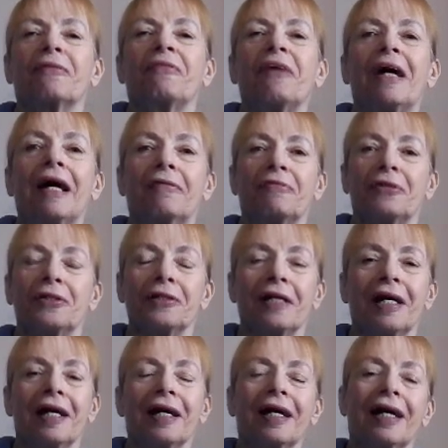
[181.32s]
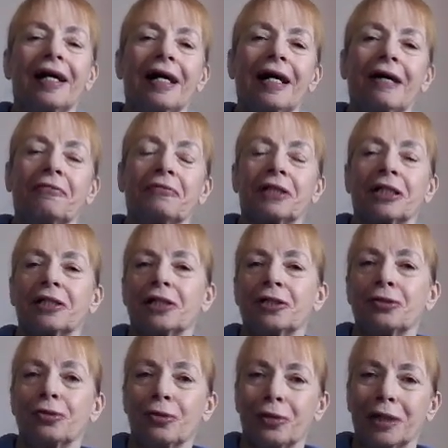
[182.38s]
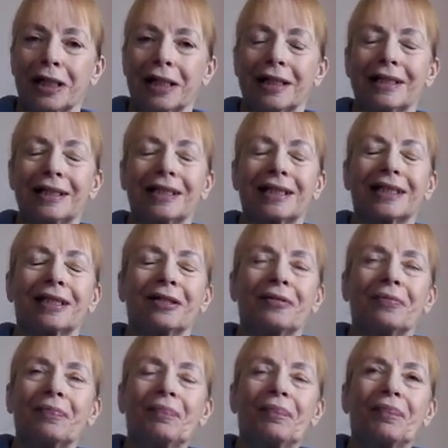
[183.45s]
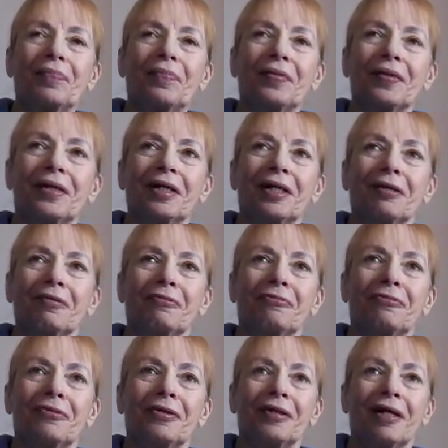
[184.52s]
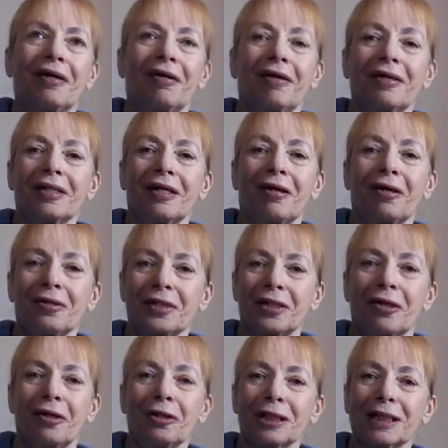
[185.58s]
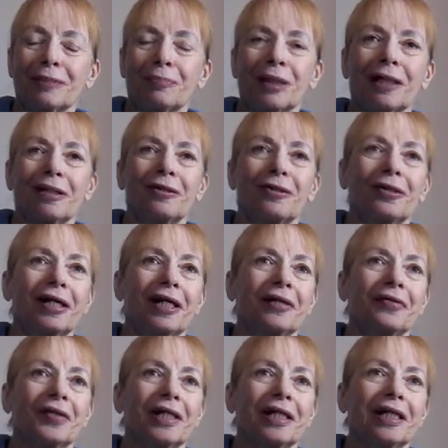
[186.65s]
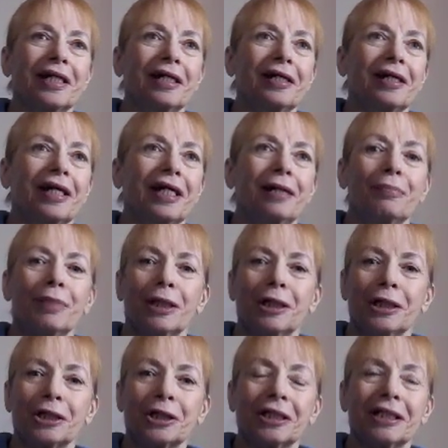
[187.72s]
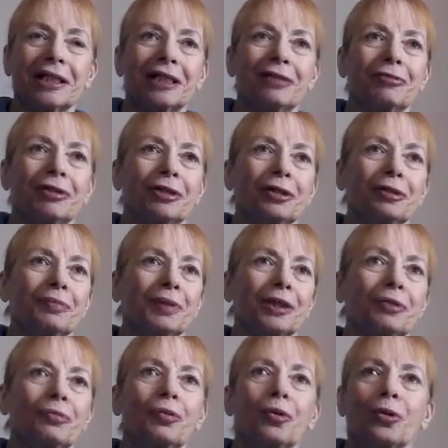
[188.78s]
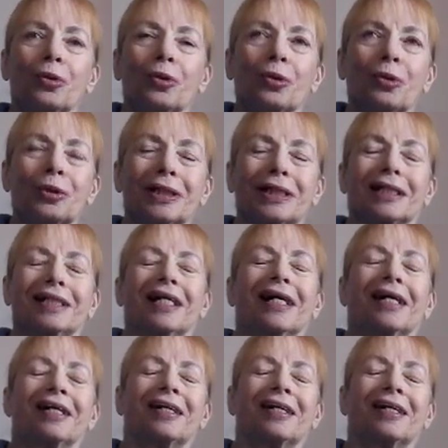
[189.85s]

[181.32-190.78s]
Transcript: of heaven after the noise of the hospital and the emergency room and the wards. And